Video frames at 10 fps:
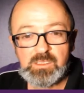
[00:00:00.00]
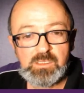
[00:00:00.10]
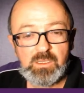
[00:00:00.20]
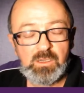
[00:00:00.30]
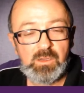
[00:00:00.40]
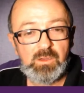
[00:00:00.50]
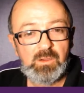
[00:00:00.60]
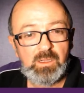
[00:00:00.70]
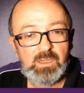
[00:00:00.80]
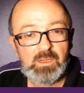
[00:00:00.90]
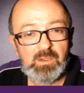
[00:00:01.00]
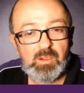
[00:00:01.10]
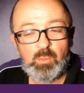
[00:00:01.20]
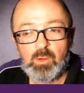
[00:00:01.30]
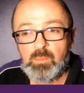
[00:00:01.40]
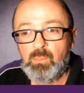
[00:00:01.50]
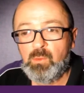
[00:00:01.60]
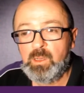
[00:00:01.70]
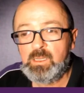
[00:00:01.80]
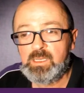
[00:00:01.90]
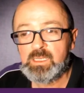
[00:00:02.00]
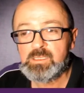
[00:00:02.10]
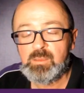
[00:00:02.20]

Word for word: So, you know, at what point does